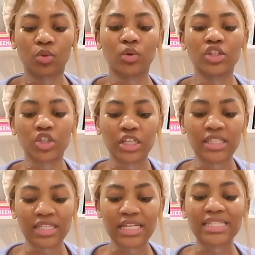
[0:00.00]
which
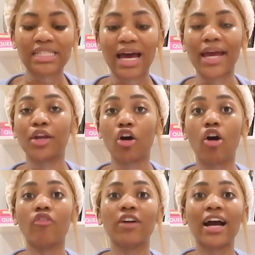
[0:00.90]
is a sign
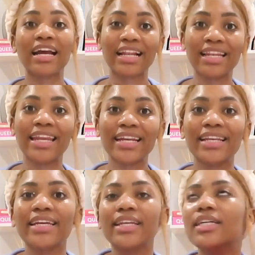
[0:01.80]
of
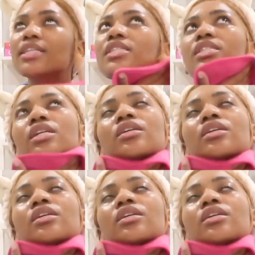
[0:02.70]
cleanliness.